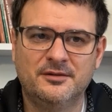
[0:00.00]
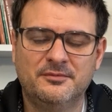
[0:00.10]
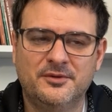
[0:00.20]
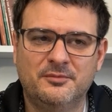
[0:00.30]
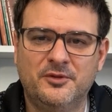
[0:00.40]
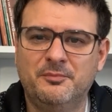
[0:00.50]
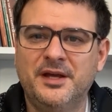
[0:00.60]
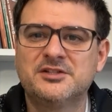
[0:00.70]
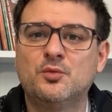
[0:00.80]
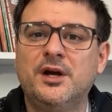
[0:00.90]
the
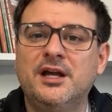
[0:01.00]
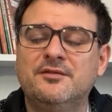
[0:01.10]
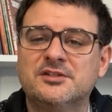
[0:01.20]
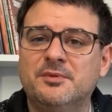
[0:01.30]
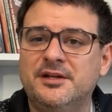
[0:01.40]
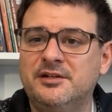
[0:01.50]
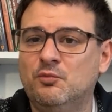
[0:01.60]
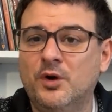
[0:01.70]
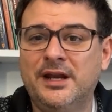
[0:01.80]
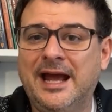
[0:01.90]
best way of
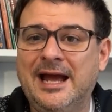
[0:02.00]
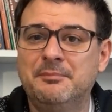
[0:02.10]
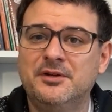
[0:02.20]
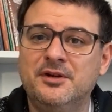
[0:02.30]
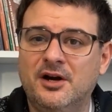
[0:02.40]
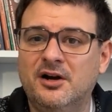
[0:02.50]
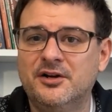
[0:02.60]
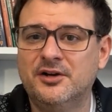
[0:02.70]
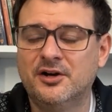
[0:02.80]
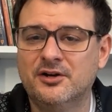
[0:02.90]
explaining what happened
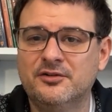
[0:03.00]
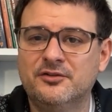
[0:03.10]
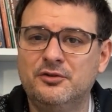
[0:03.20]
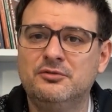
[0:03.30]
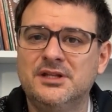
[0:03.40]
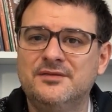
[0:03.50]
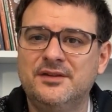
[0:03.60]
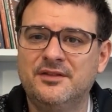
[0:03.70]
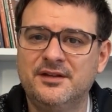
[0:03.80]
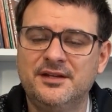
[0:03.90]
on Earth to
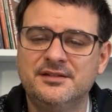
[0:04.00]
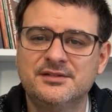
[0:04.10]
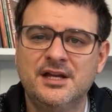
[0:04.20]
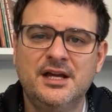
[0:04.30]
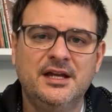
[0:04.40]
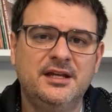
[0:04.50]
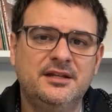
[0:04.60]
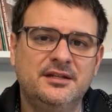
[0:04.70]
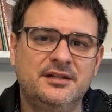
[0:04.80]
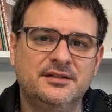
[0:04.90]
living things.
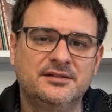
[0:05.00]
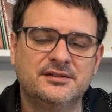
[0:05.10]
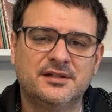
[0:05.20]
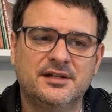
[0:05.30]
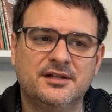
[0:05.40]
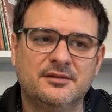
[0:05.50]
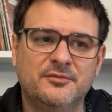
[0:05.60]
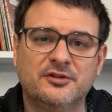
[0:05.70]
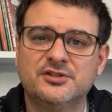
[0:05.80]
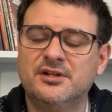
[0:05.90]
It is
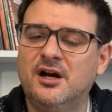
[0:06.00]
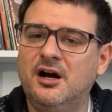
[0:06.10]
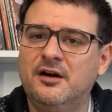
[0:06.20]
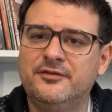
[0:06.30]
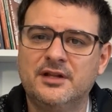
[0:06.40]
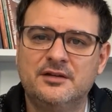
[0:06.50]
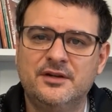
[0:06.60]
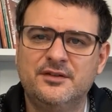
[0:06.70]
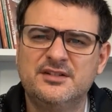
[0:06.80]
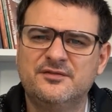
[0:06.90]
there's an awful lot of
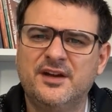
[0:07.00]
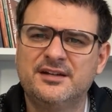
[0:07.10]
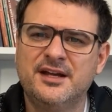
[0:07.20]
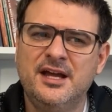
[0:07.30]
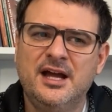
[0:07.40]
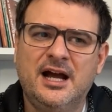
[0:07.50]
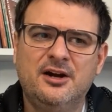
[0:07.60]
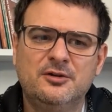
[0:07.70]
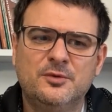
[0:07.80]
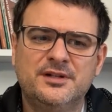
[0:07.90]
evidence. In fact, I
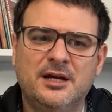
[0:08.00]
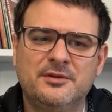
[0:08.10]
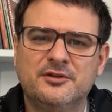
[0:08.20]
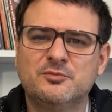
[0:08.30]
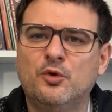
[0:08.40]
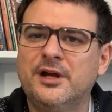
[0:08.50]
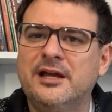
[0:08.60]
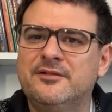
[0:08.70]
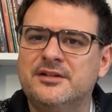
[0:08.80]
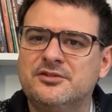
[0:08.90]
heard one time that there's more
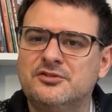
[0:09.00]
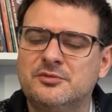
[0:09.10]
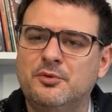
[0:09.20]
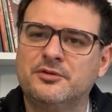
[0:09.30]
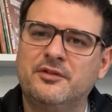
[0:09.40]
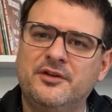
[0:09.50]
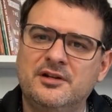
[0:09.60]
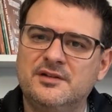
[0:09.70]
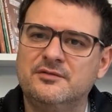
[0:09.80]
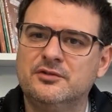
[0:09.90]
evidence to support the
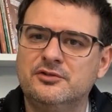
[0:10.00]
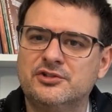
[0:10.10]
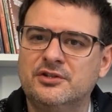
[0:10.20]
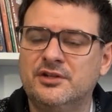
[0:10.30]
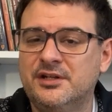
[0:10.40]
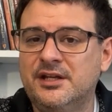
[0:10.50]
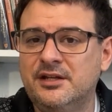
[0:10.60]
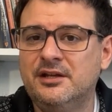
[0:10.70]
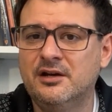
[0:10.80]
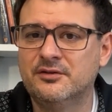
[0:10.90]
theory of evolution than
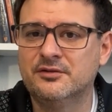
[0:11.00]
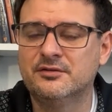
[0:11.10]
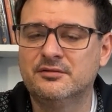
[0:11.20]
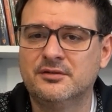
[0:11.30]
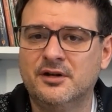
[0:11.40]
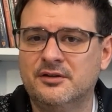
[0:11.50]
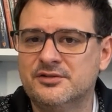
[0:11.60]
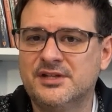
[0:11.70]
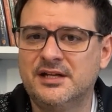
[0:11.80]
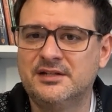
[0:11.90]
any other
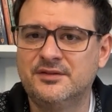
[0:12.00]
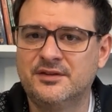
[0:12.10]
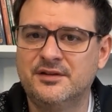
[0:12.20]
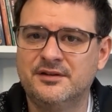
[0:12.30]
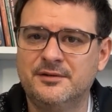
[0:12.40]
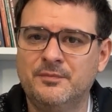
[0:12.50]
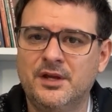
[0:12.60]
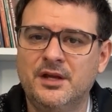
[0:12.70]
scientific theory.